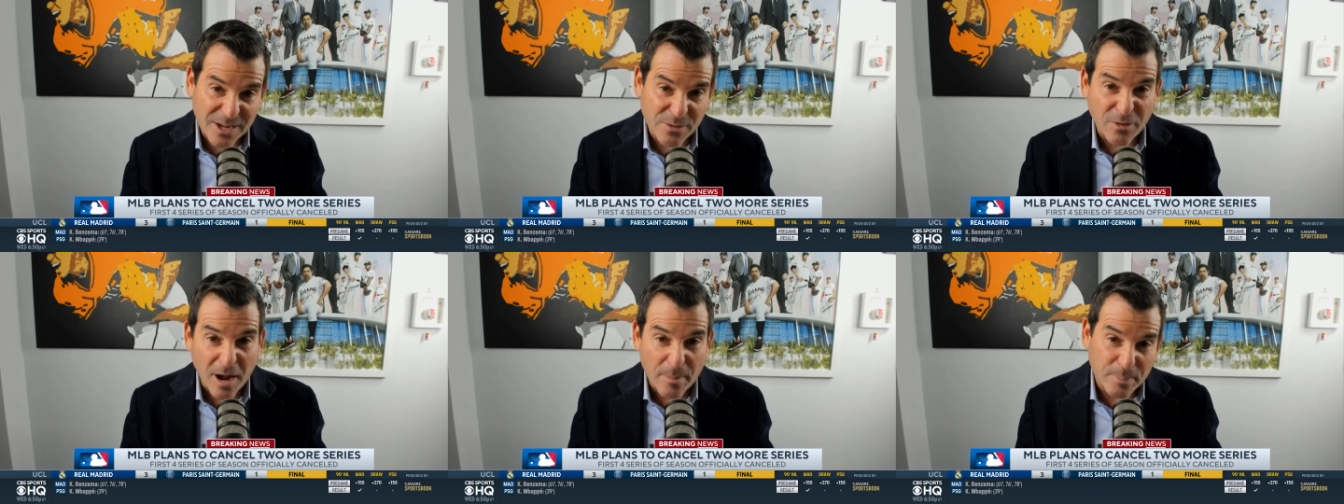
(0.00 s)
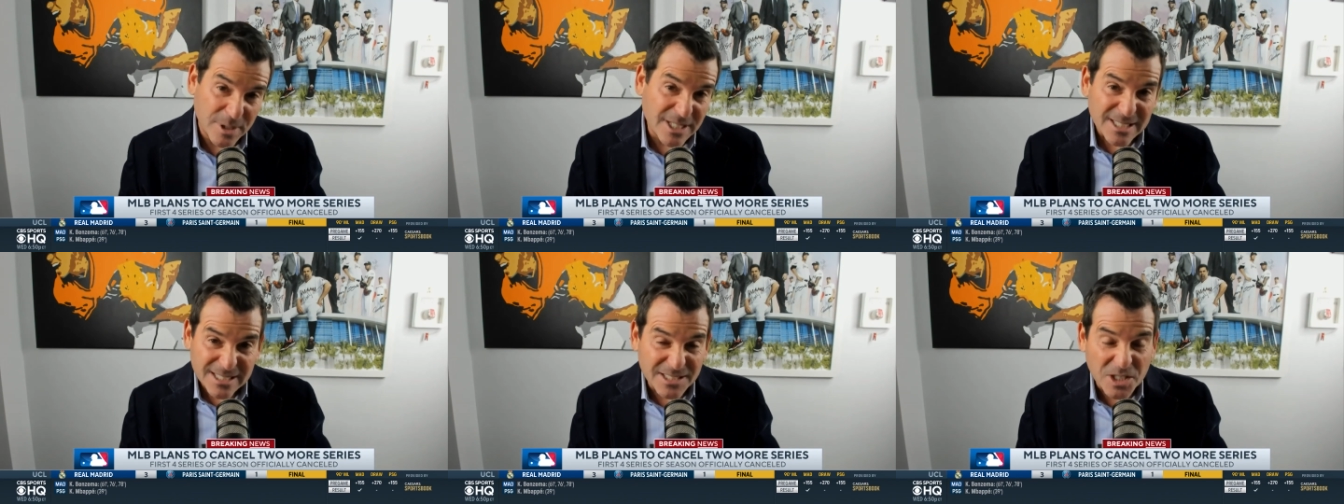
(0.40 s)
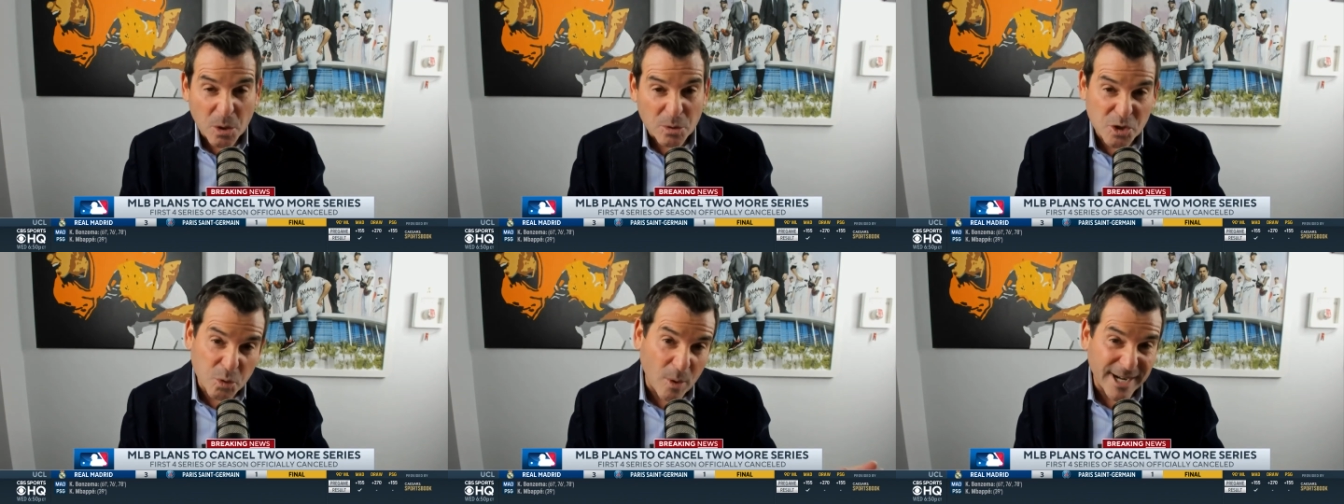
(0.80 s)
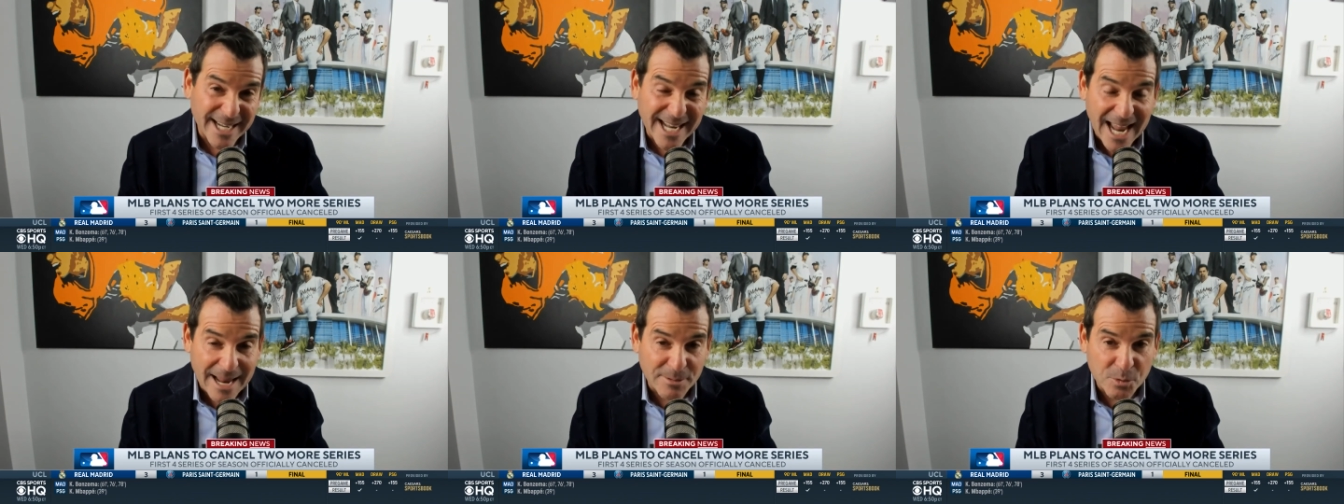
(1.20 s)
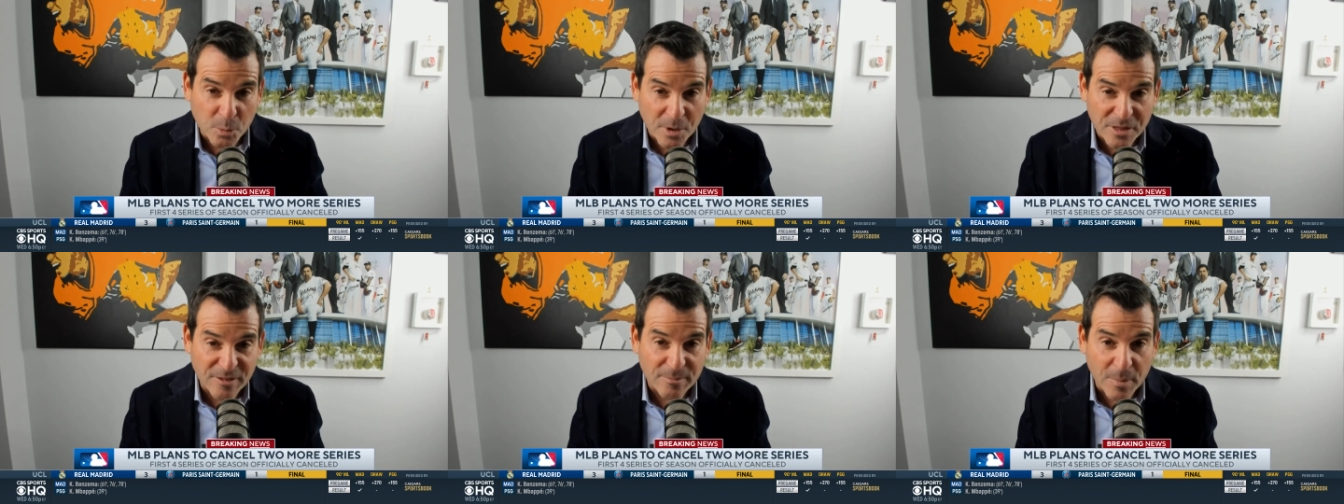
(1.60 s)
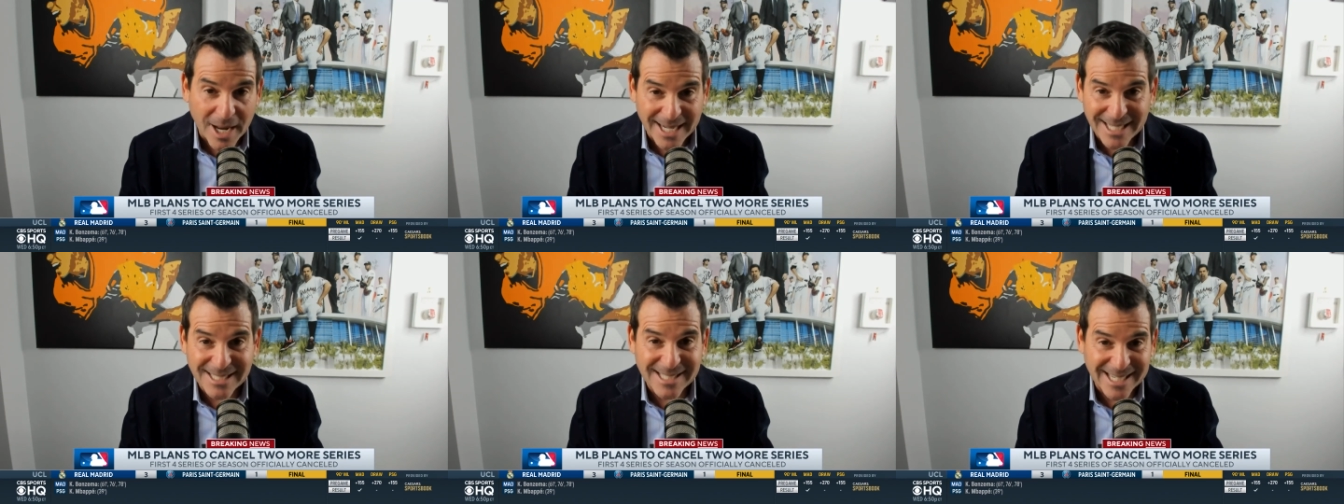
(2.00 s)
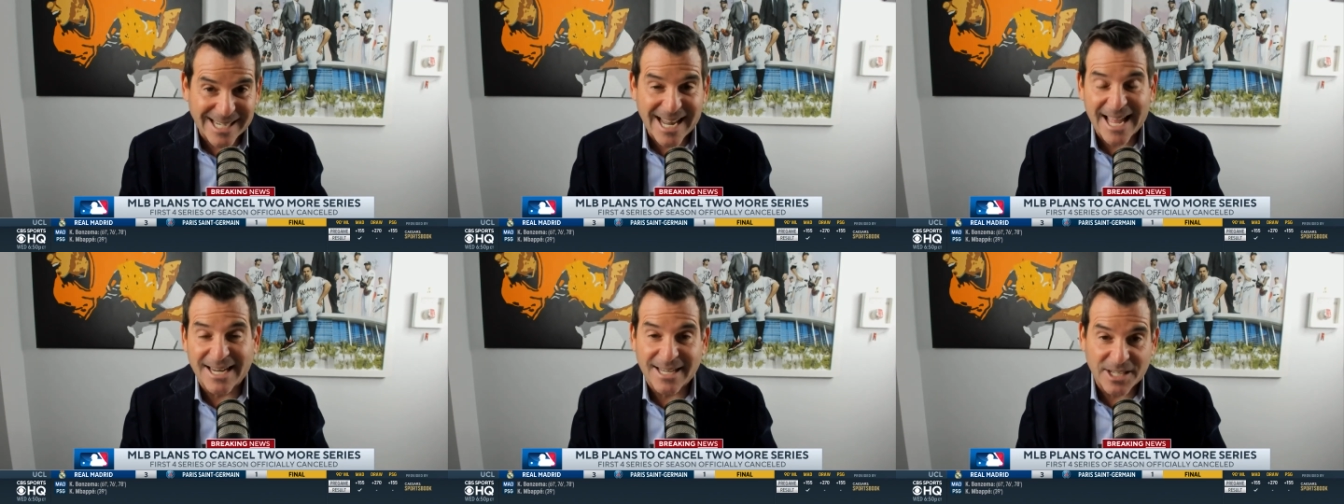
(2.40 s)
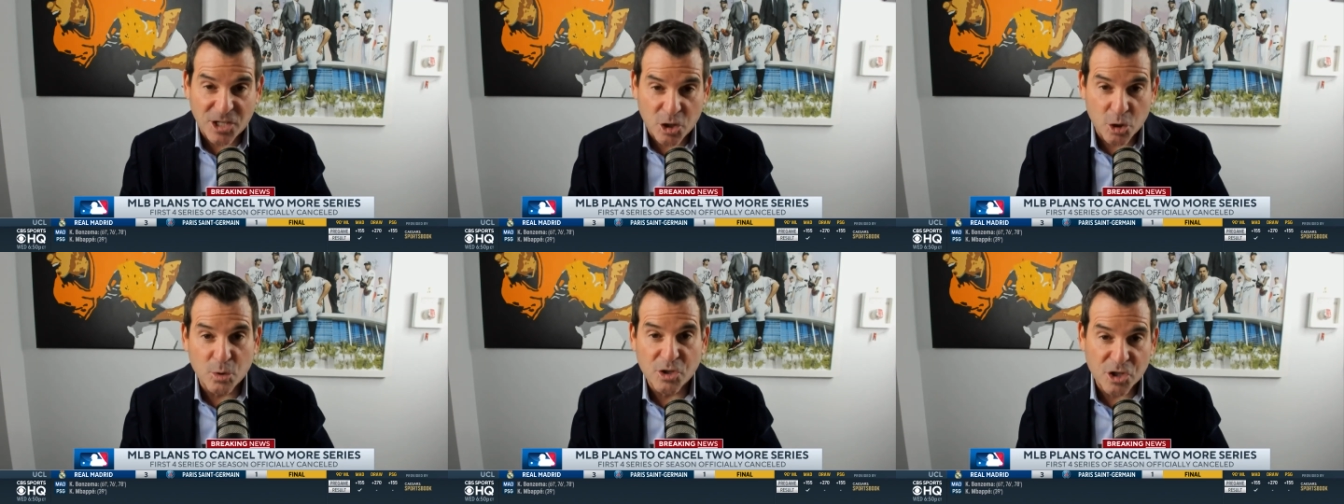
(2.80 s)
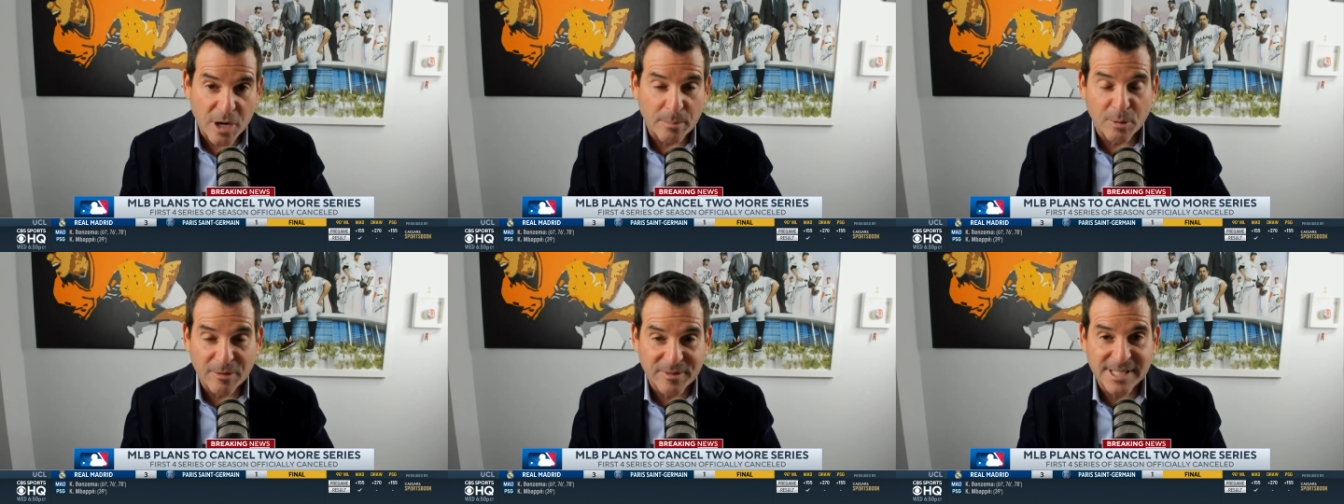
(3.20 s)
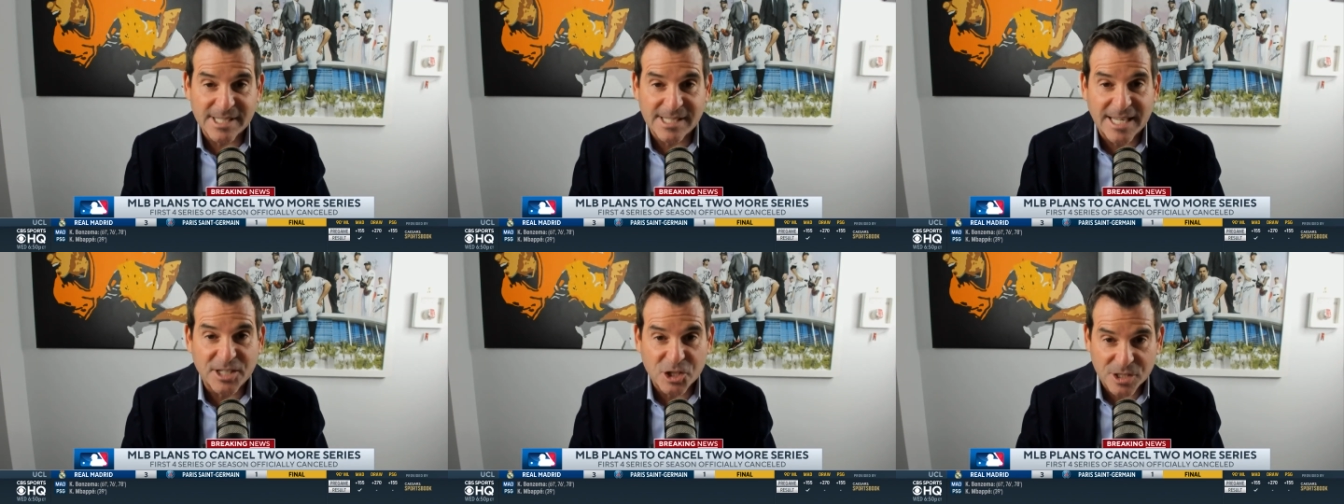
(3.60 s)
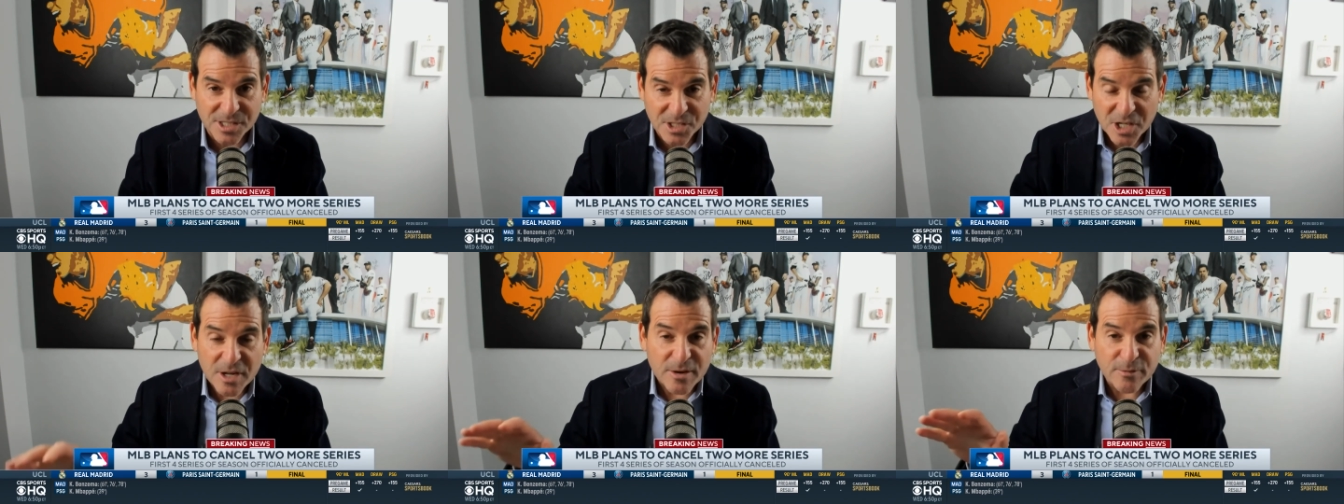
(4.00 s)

Give up, you know, 20 games worth of money to get a huge number of concessions